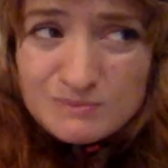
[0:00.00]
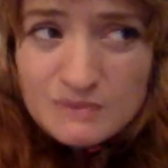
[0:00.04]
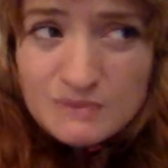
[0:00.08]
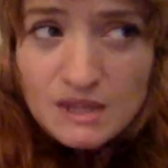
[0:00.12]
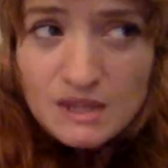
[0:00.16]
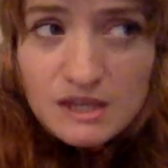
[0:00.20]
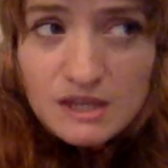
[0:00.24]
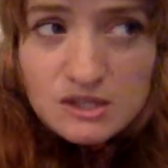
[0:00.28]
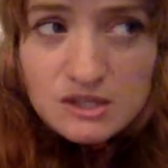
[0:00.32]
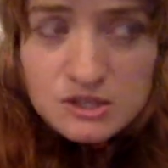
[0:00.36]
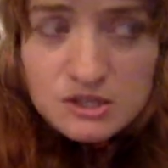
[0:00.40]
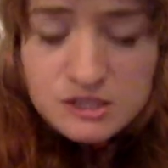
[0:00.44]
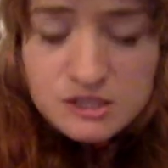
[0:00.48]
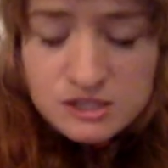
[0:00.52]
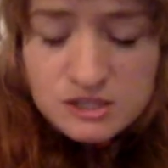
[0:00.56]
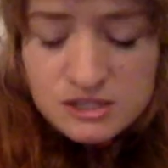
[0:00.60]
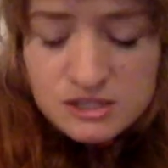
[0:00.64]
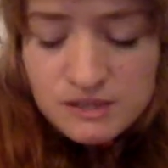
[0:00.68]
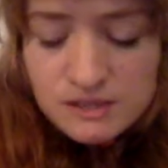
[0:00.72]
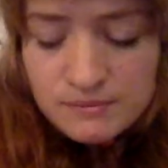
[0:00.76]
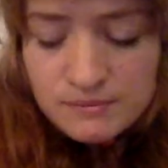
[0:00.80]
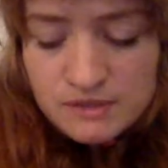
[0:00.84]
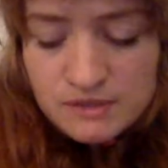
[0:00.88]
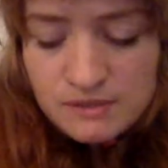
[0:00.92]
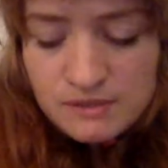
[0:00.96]
it's just
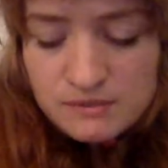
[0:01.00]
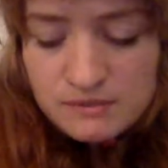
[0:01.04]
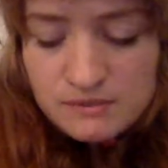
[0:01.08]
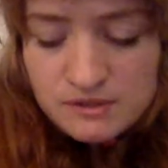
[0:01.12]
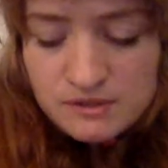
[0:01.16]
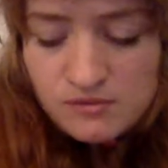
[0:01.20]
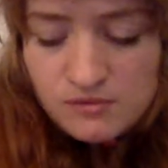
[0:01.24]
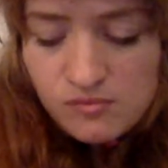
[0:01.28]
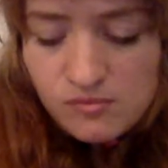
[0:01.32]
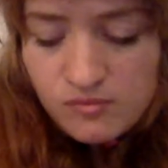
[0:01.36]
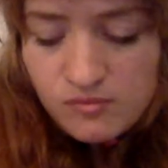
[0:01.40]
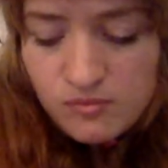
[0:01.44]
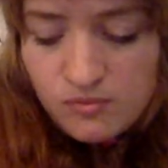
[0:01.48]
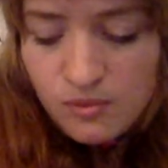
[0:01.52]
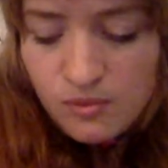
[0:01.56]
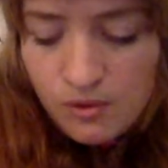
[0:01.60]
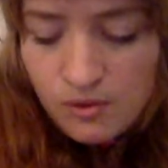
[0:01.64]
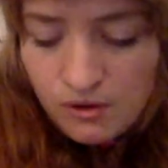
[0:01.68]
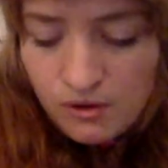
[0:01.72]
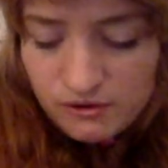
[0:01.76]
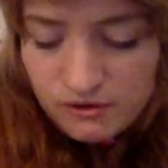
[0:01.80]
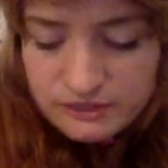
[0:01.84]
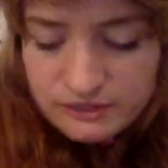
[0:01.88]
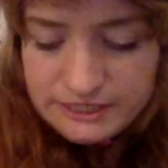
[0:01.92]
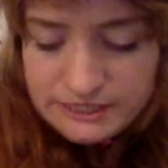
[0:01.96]
sometimes a
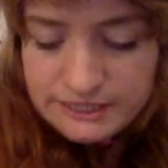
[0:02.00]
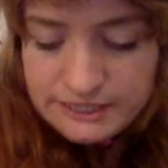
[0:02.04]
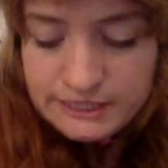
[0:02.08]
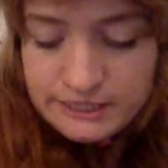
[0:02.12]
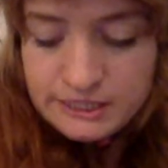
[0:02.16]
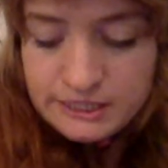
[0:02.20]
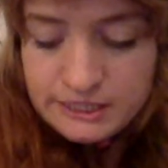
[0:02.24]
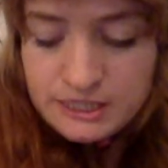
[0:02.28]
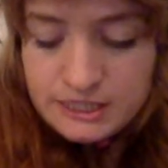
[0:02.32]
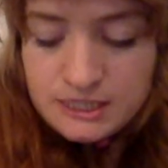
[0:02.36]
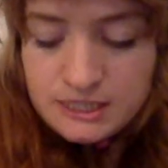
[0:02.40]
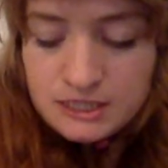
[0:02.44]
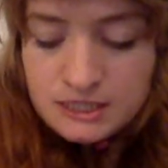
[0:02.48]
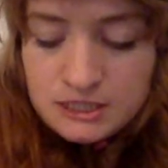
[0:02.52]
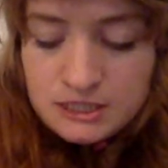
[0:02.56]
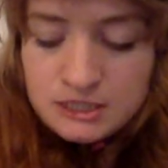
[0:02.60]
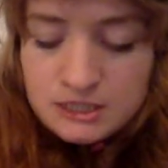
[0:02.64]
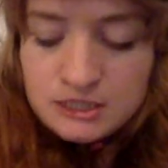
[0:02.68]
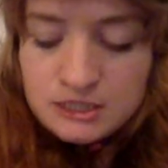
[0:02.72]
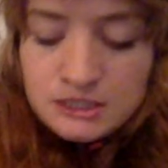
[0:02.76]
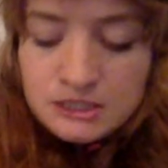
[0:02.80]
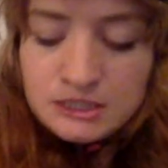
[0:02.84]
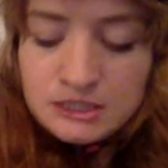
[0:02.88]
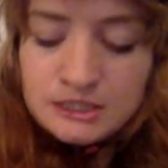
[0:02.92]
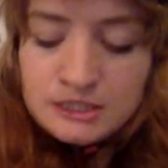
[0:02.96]
worry
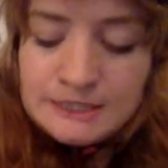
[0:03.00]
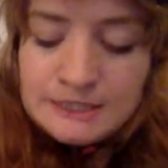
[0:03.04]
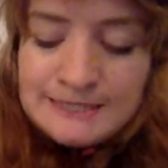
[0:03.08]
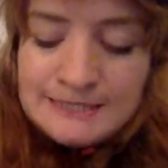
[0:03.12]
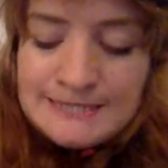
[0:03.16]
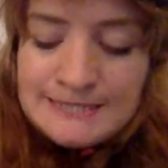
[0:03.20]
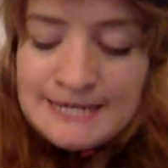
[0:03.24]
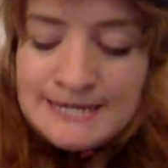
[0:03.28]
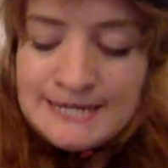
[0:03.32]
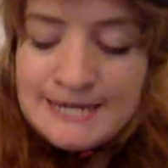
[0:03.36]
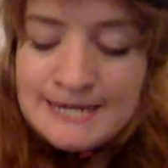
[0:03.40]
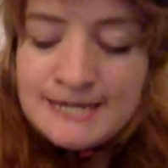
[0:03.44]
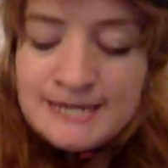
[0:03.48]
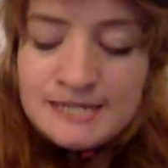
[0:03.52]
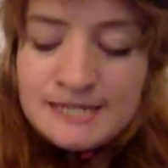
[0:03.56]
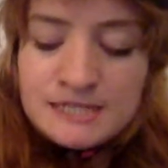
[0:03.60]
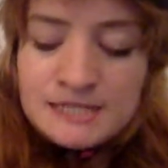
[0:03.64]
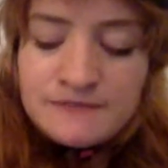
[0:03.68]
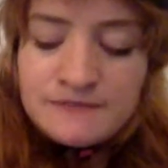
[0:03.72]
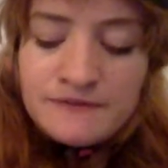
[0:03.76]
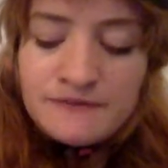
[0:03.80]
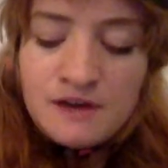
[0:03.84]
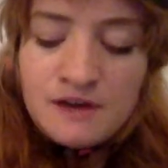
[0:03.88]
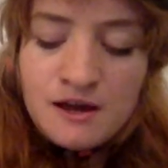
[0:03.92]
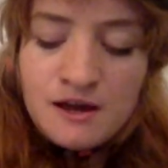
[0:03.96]
in case
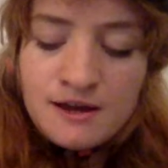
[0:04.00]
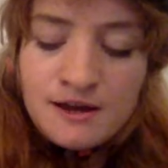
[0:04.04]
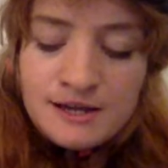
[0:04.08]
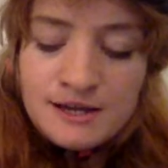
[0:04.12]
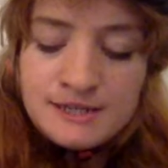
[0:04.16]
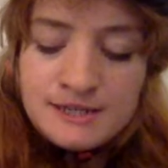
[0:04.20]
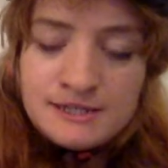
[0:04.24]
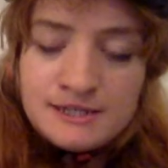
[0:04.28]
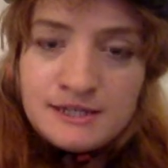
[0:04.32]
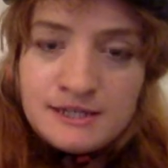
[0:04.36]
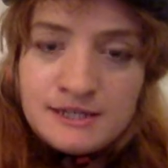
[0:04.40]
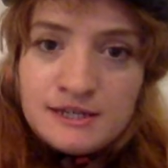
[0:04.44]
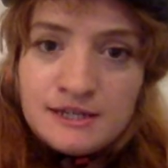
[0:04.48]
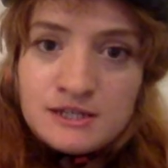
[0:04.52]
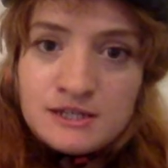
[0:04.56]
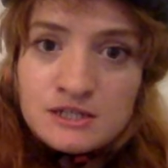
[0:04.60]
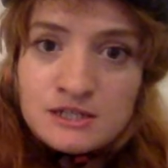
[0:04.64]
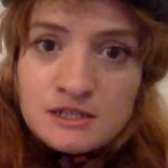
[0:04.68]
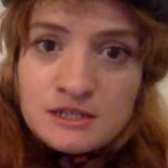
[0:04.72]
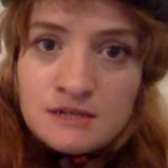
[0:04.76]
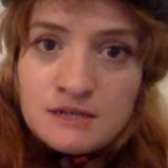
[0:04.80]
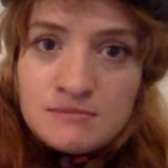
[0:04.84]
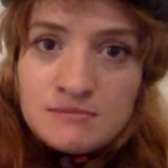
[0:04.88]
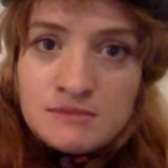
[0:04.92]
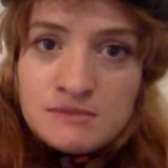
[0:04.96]
the ice age
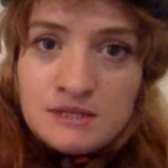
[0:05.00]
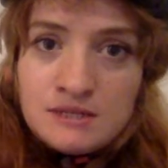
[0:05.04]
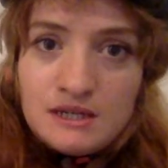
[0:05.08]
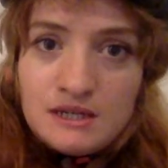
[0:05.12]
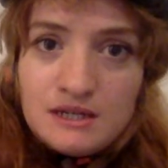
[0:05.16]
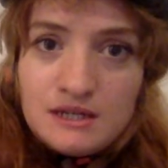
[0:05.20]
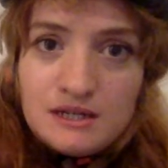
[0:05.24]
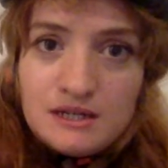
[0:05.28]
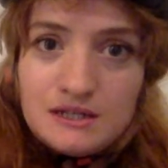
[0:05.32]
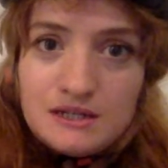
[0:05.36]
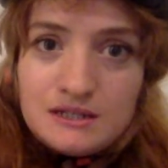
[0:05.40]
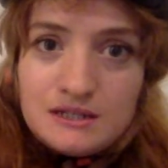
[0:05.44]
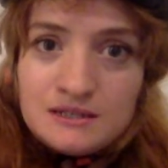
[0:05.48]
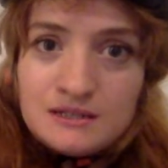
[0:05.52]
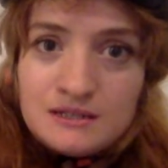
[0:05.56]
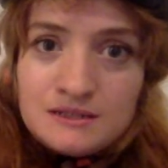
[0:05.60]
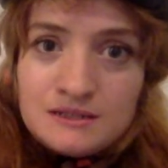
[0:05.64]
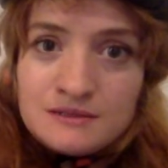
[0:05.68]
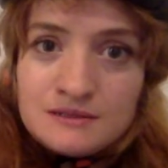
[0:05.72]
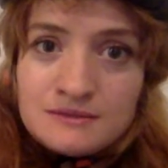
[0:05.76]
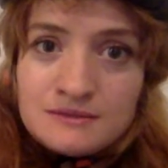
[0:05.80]
comes again.